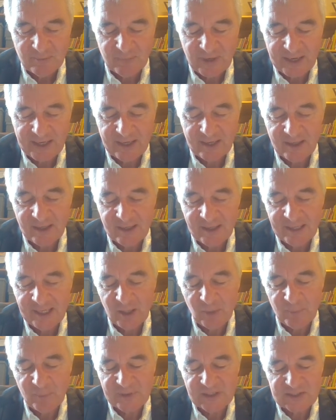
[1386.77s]
by
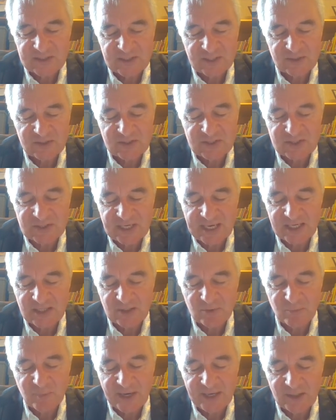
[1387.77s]
helping us
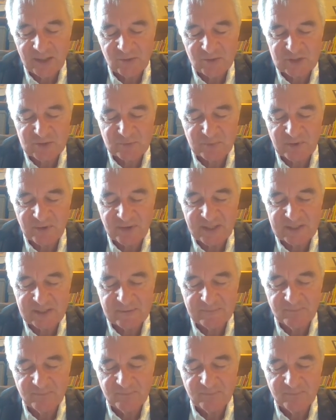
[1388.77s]
understand by your Spirit